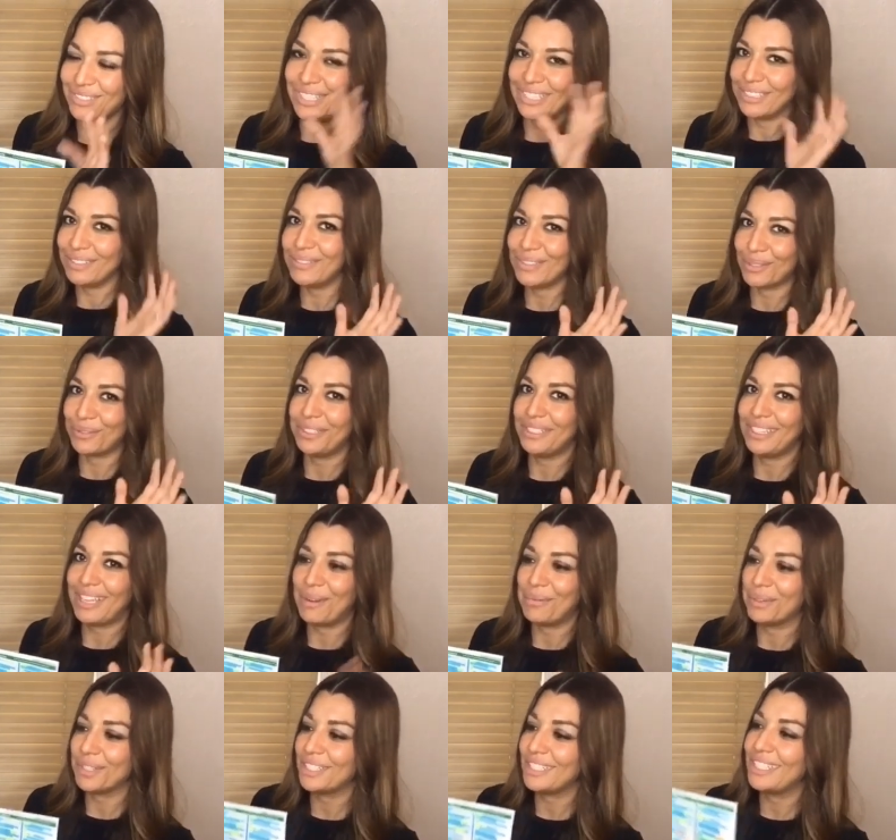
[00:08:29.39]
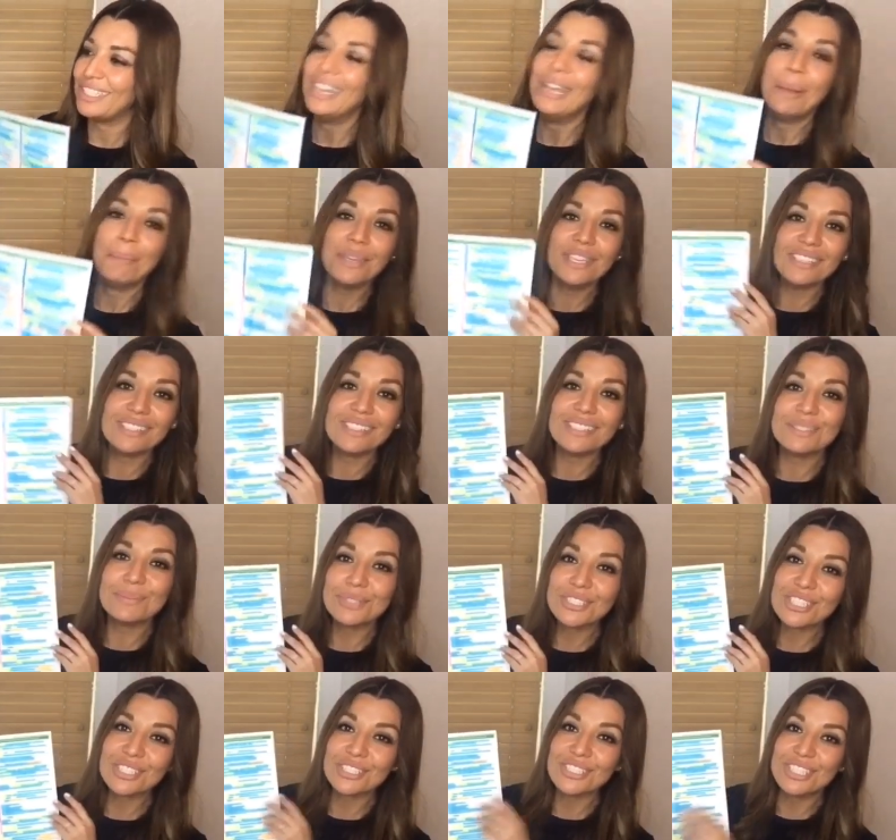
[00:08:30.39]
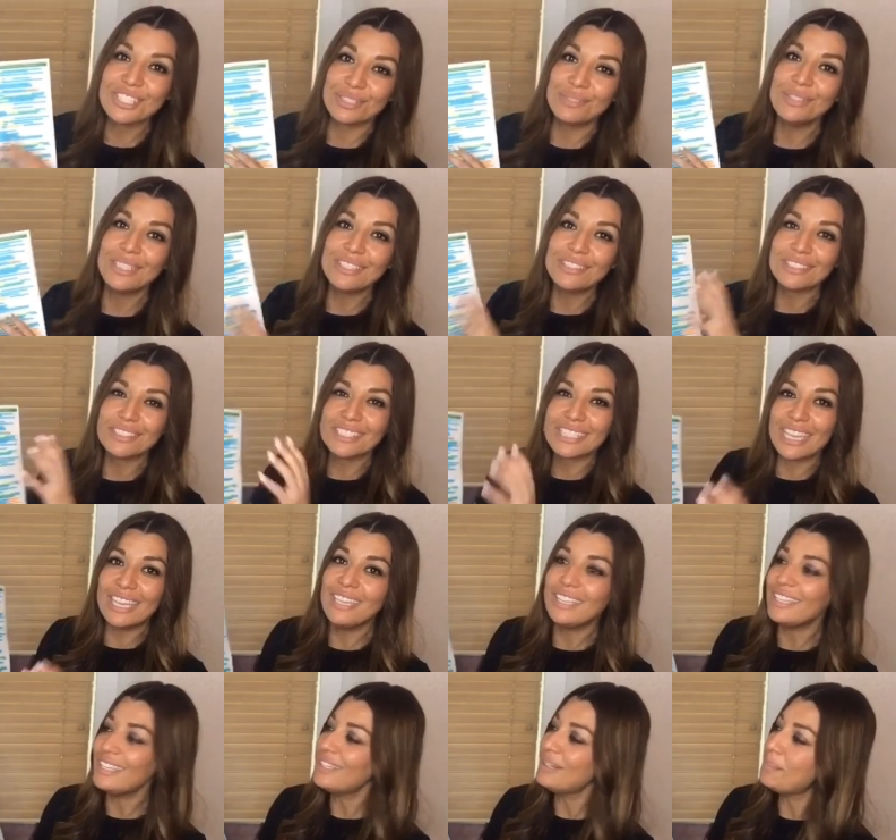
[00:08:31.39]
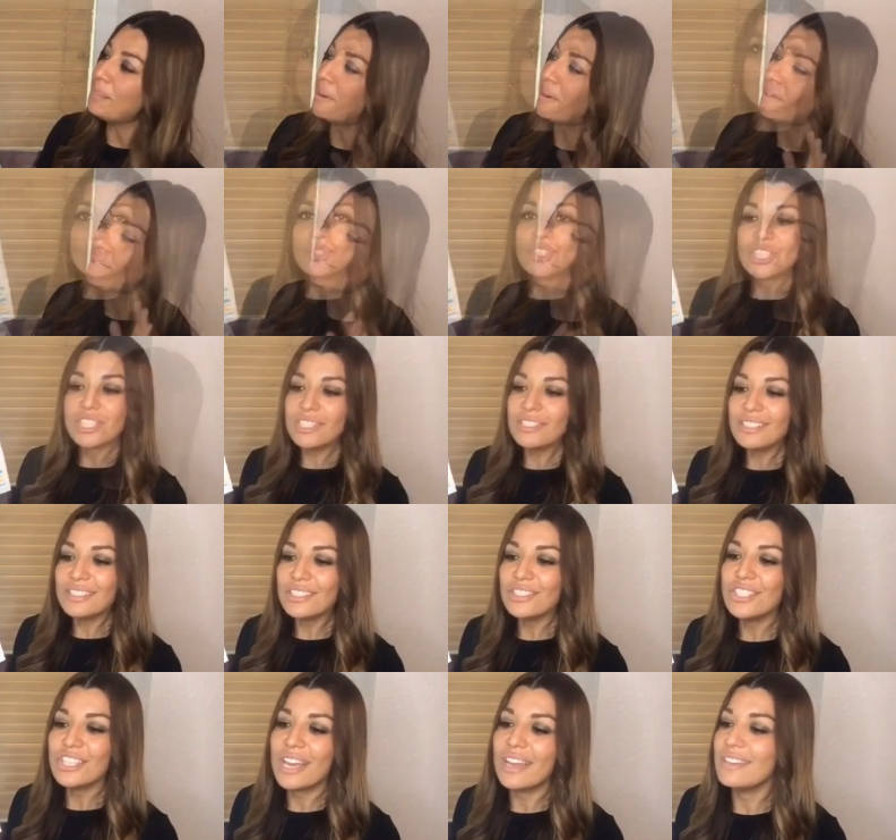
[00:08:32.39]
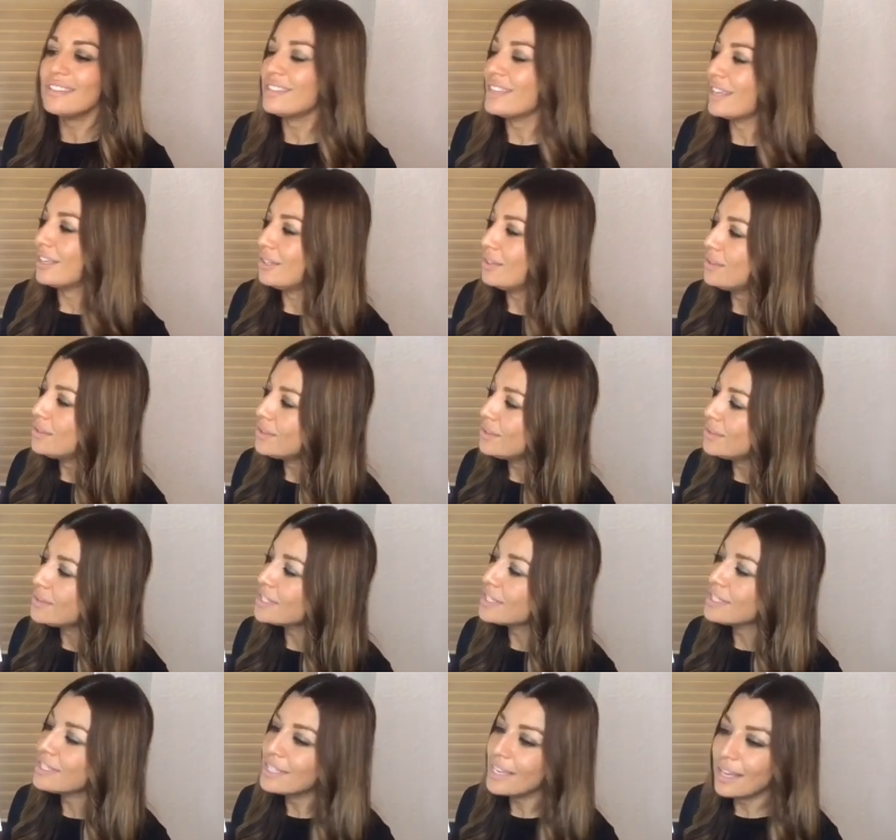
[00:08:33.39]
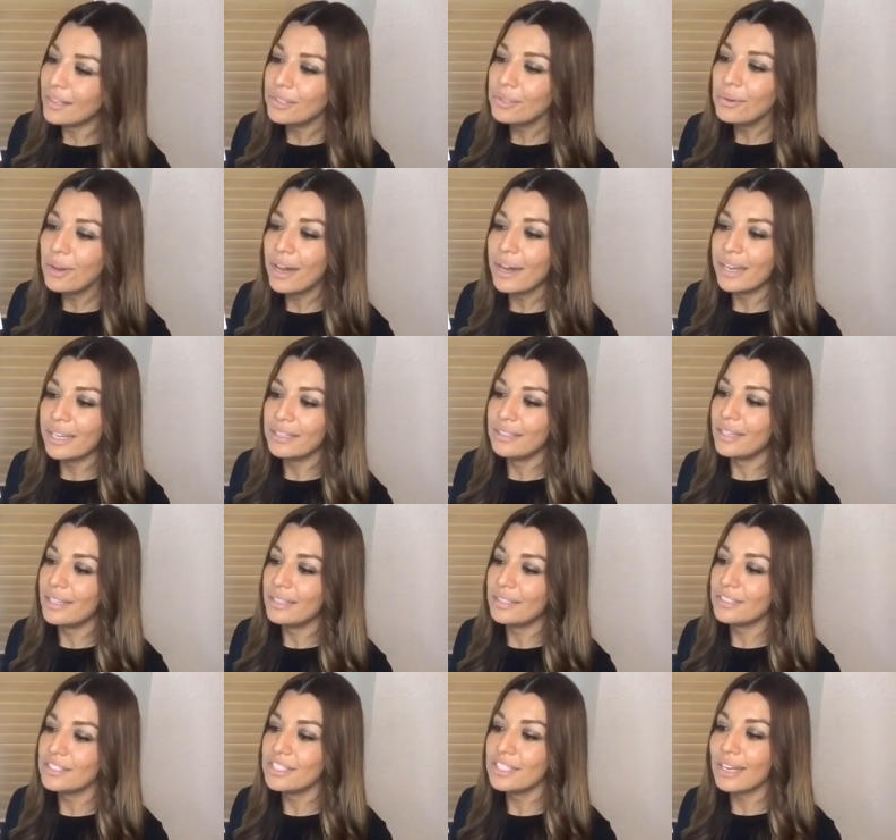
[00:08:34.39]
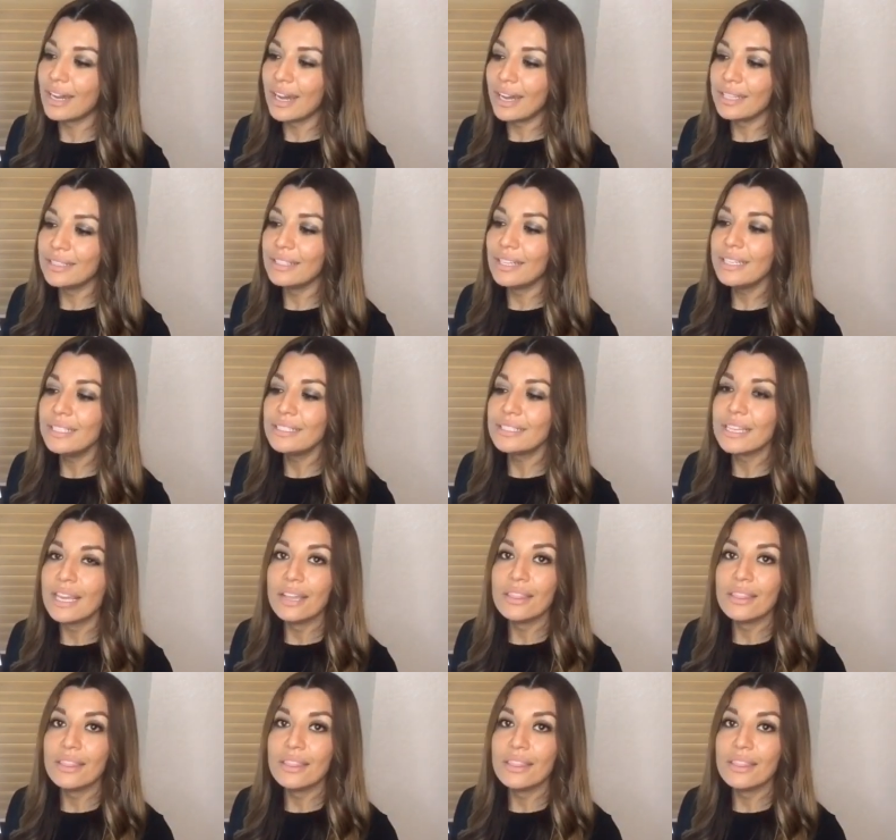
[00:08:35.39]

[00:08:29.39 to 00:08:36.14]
I love throwing that word in, because that's what you're doing. You're taking it apart. So she suggests that you use a yellow highlighter to highlight